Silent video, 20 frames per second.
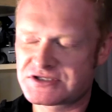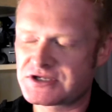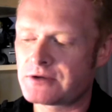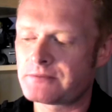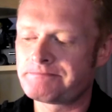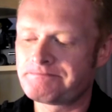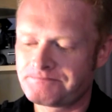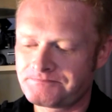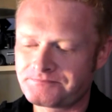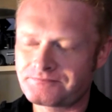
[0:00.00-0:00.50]

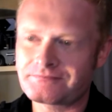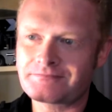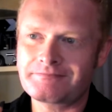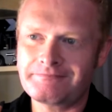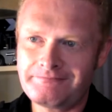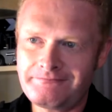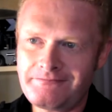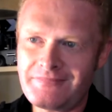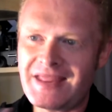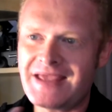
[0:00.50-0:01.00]
So
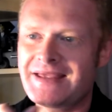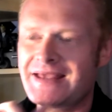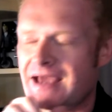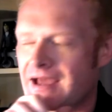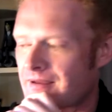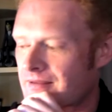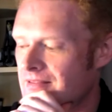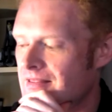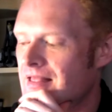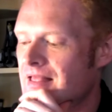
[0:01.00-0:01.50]

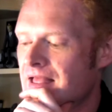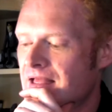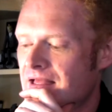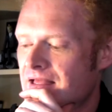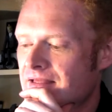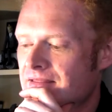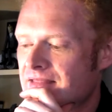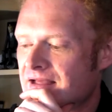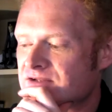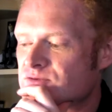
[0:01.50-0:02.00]
yeah,
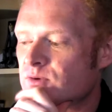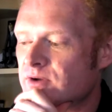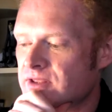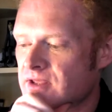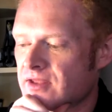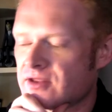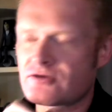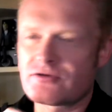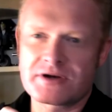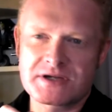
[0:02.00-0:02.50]
that's one
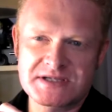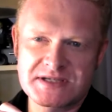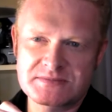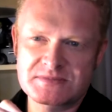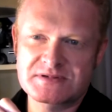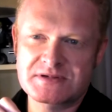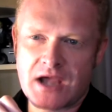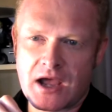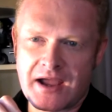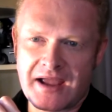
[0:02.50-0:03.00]
of the other
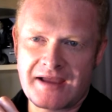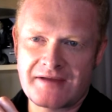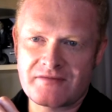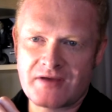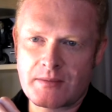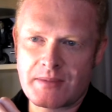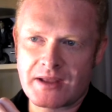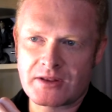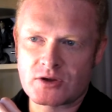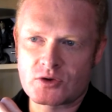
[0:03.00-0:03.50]
criticisms I
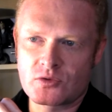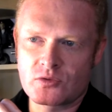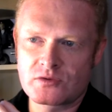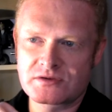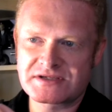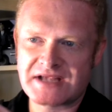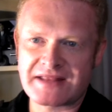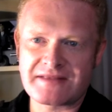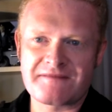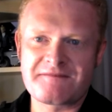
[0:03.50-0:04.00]
have about the
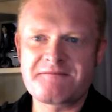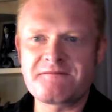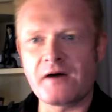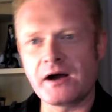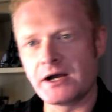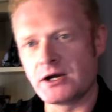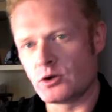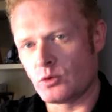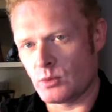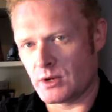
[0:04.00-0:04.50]
course. And the
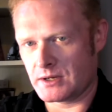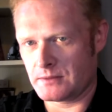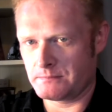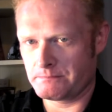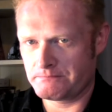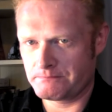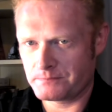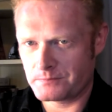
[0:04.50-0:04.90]
final one,